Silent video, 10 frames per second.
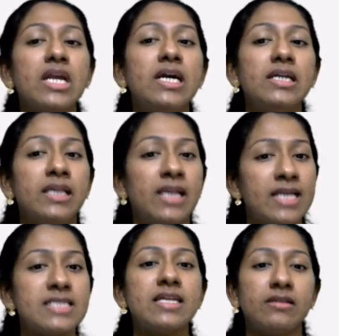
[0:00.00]
the
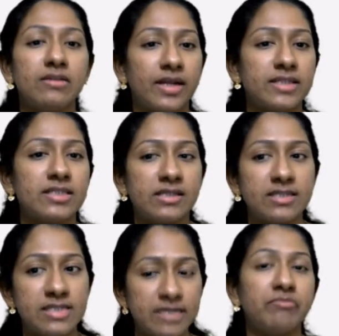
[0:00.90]
less than greater
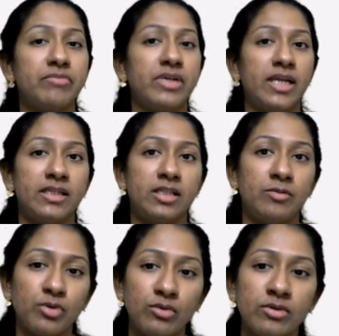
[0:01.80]
than symbol in the
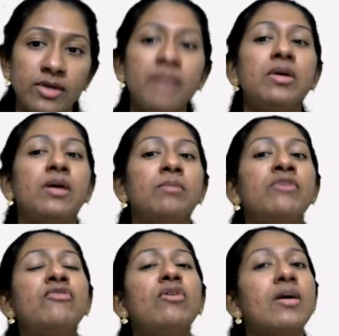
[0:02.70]
program
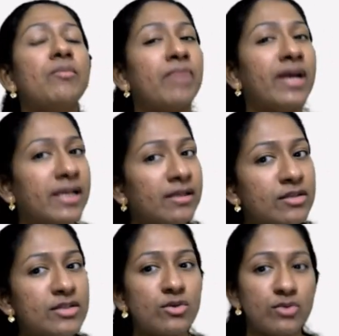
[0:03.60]
before compiling
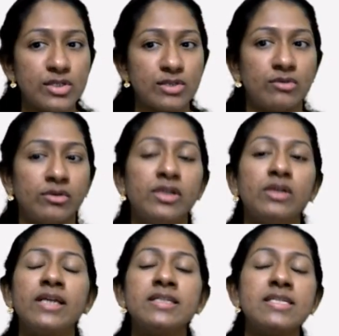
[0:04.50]
the source code.
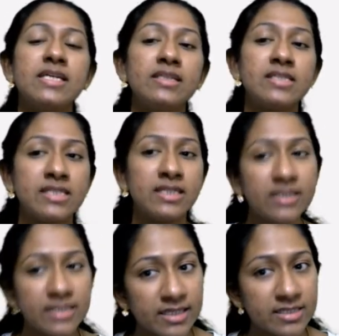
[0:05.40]
You can see the
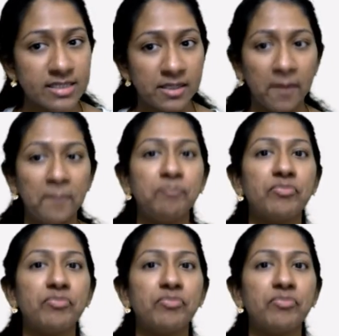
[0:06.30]
syntax here.